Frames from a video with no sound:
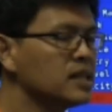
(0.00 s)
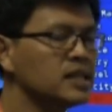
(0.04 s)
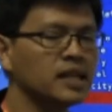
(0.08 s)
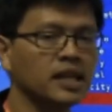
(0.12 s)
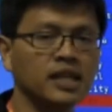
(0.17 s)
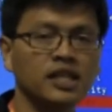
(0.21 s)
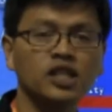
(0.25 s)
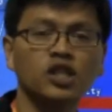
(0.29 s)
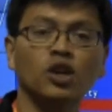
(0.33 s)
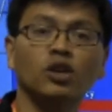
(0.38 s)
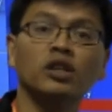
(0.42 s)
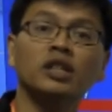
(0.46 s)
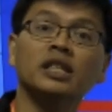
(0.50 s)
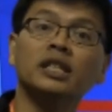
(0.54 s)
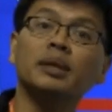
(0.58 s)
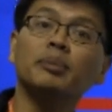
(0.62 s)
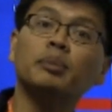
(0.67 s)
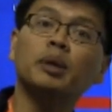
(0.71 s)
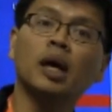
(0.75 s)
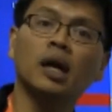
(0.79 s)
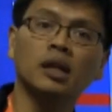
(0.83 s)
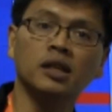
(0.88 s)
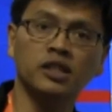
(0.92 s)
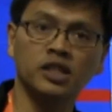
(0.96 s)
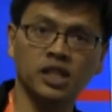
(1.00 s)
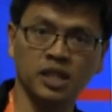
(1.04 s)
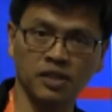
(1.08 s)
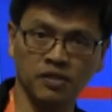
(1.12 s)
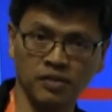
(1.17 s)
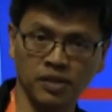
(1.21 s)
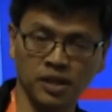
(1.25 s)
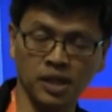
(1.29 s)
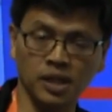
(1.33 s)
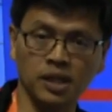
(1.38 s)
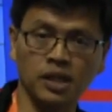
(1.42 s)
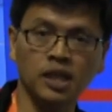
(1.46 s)
us that it's not a deep color
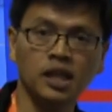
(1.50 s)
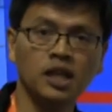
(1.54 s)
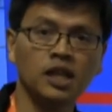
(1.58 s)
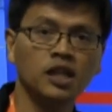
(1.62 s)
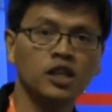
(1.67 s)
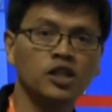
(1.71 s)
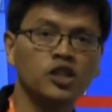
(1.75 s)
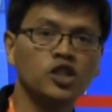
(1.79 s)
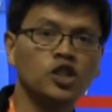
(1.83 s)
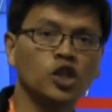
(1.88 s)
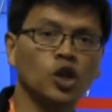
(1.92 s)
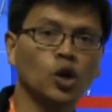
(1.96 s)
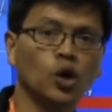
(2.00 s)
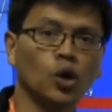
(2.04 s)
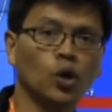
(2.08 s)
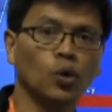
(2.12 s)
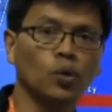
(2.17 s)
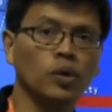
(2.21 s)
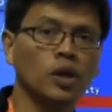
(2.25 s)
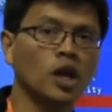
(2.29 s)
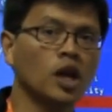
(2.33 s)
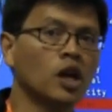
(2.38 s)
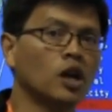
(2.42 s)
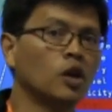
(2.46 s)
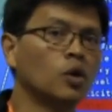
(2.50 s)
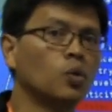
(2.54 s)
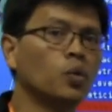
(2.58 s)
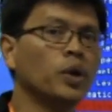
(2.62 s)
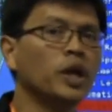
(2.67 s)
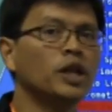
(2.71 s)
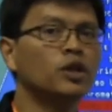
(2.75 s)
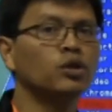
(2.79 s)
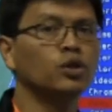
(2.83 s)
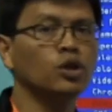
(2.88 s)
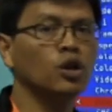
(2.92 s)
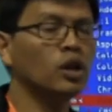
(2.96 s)
TV. So
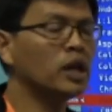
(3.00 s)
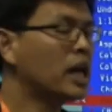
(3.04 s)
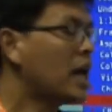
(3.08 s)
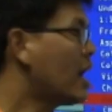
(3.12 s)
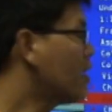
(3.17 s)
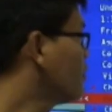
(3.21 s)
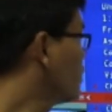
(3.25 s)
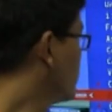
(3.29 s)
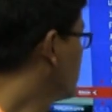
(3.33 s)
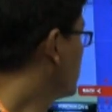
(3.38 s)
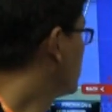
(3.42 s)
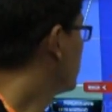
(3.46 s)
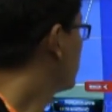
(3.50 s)
we do not have